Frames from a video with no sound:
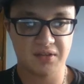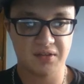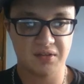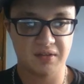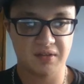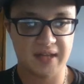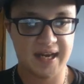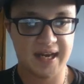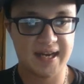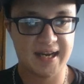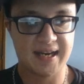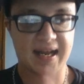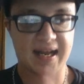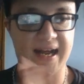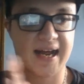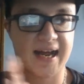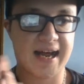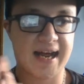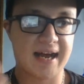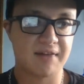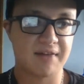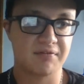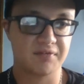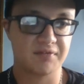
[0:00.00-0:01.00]
that
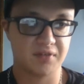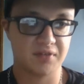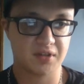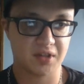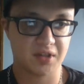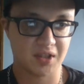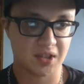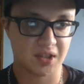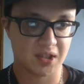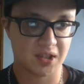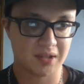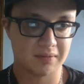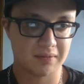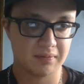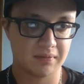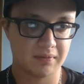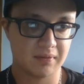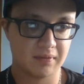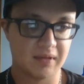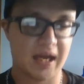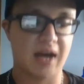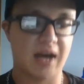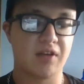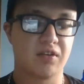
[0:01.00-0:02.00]
after,
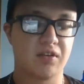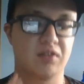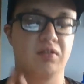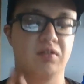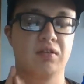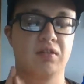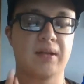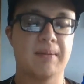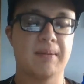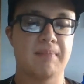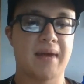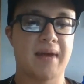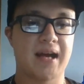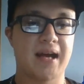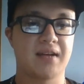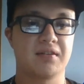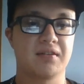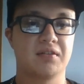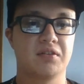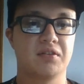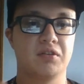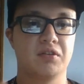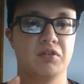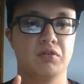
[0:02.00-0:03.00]
I'll get back
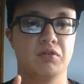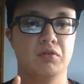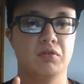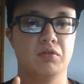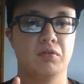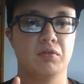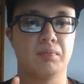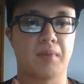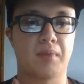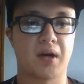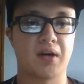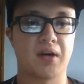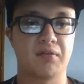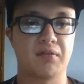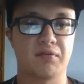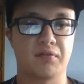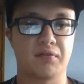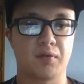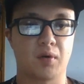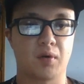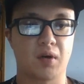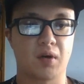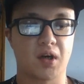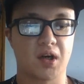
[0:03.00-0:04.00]
to part
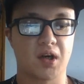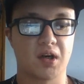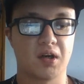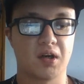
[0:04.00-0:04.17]
4.